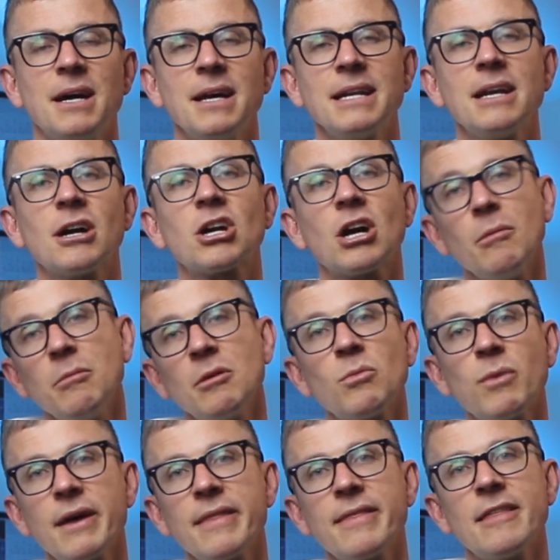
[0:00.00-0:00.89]
Now, a
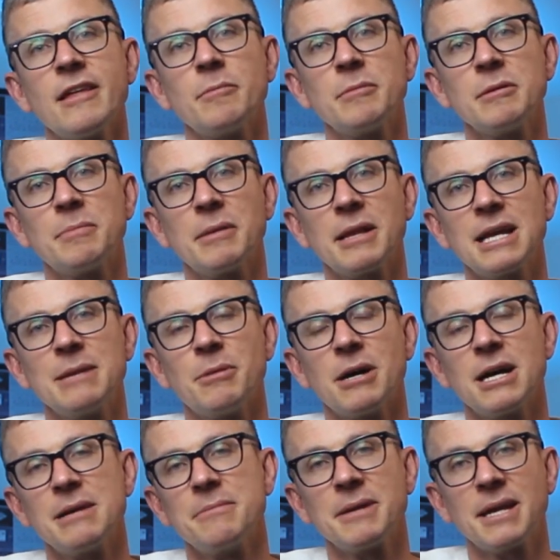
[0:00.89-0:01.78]
common way that would be played
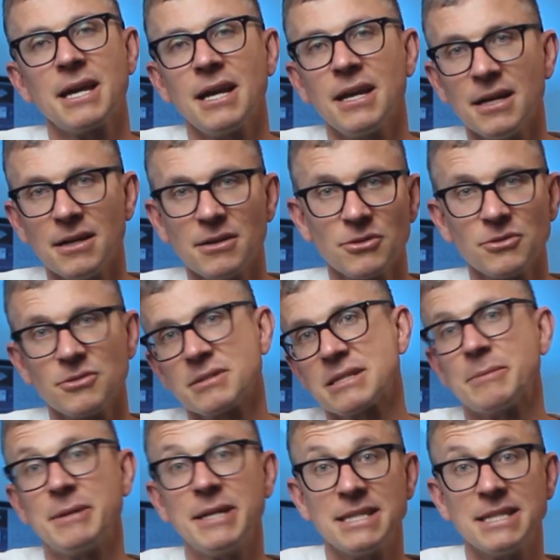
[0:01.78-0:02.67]
by a beginner or someone